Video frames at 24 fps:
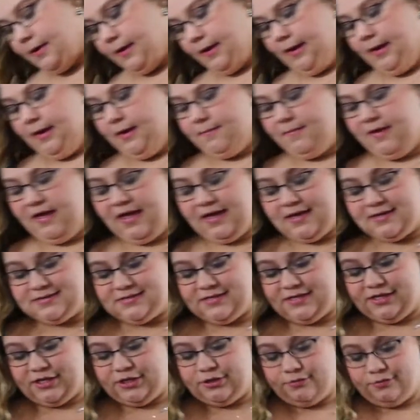Um, it has
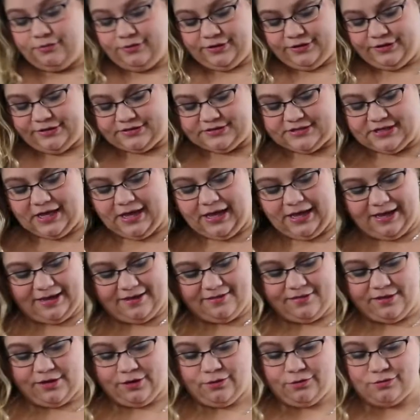a cute little
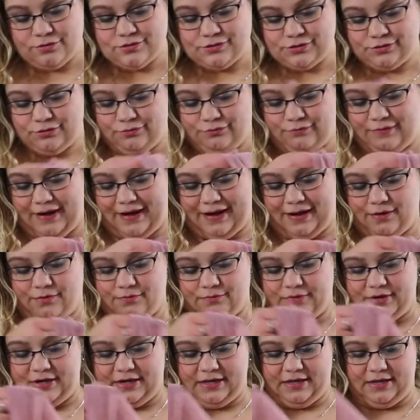tie that goes
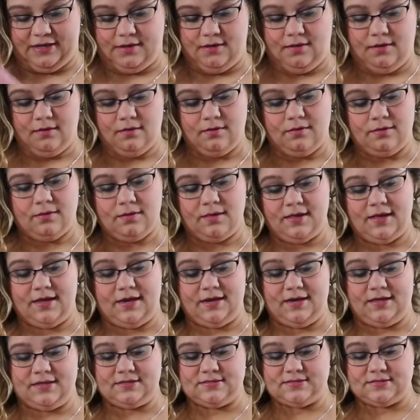around it.
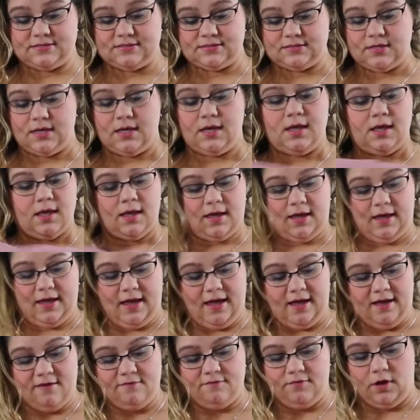It is, I
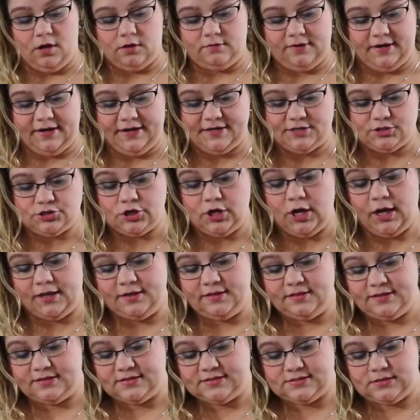have already
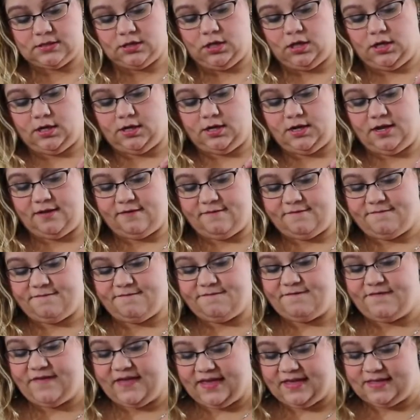tried this on. It
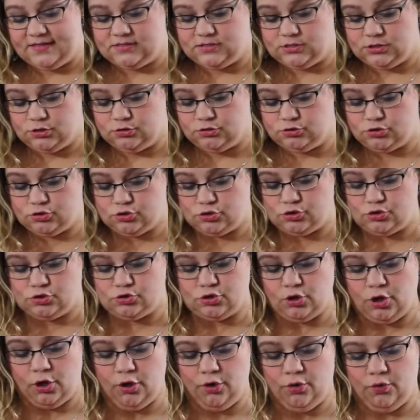fits. It's
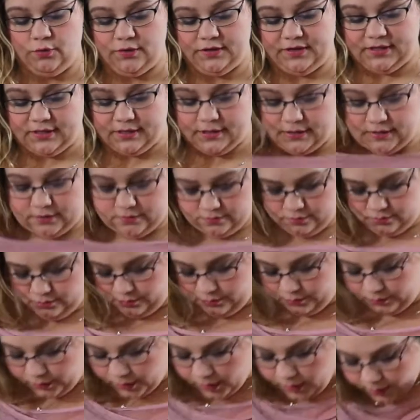so
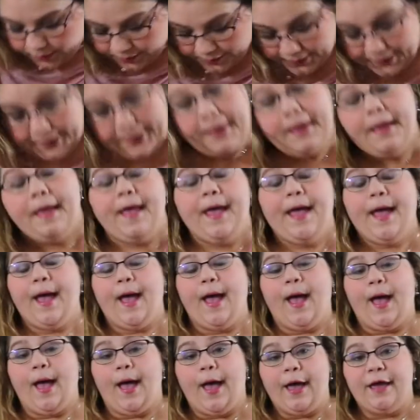cute.
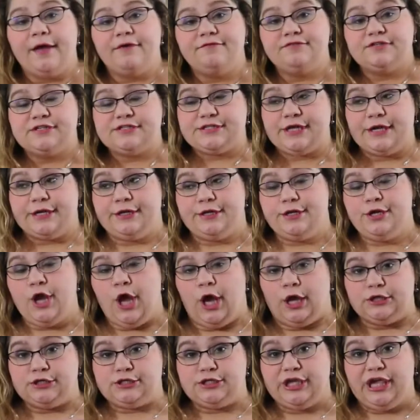I've decided
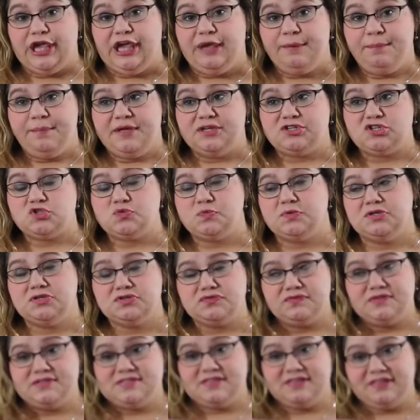not to keep it just because
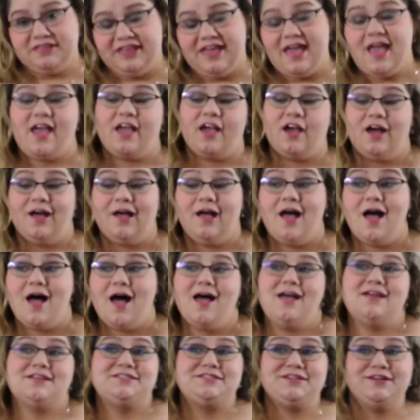recently I got
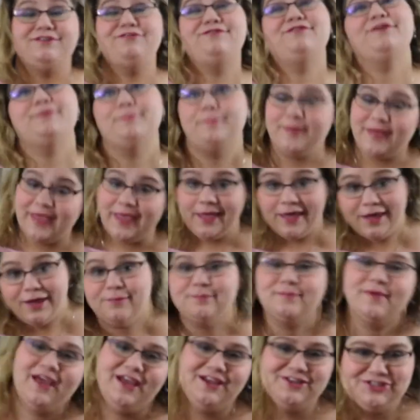a different pink
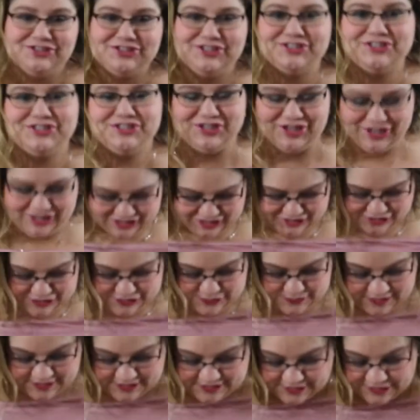mesh shirt,
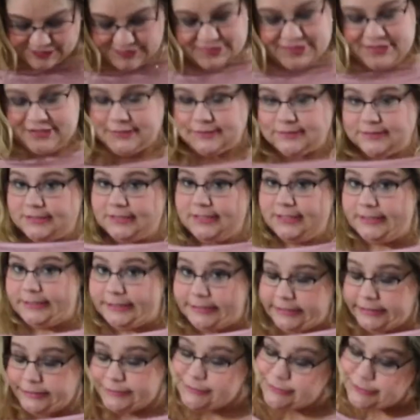so I don't think that I
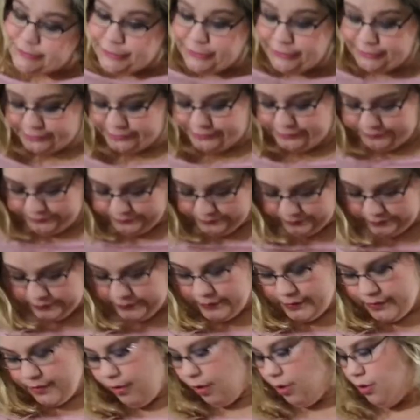need two.
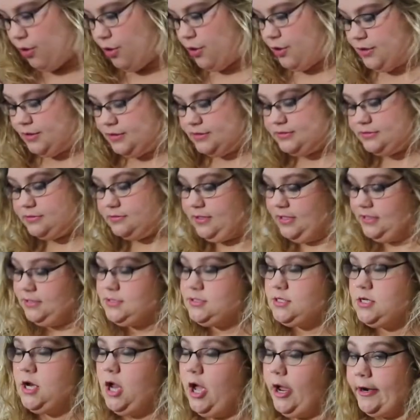So
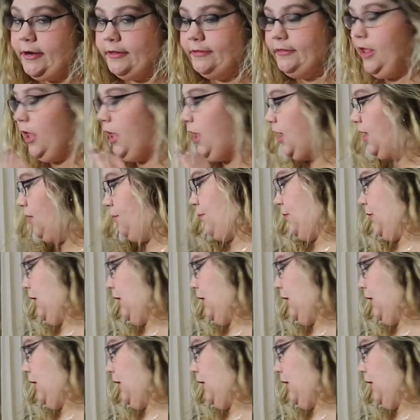that's not on the keep